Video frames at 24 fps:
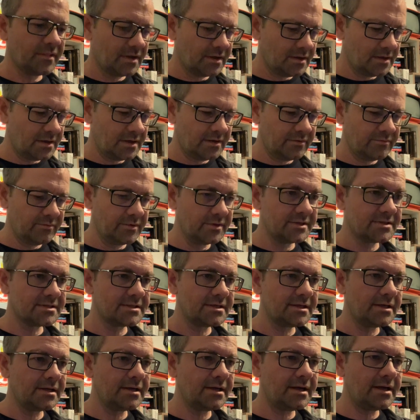And we
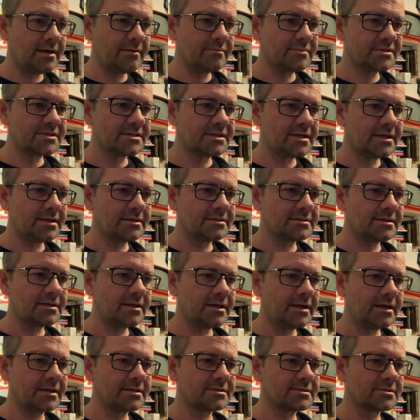say mset
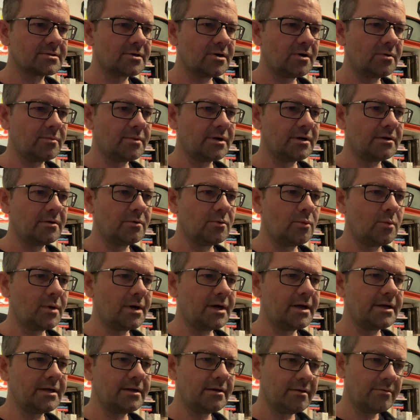x,
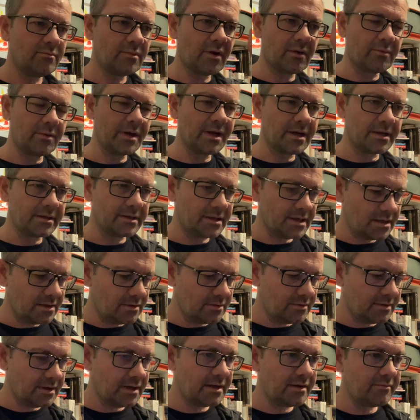y, where we are
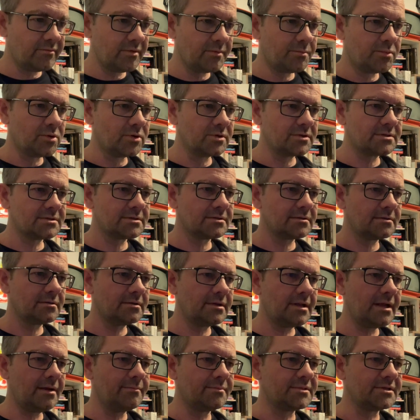now, and we put an
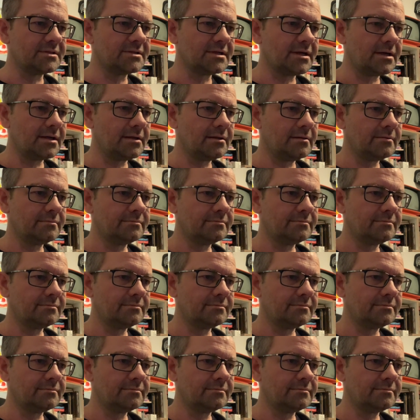empty tile.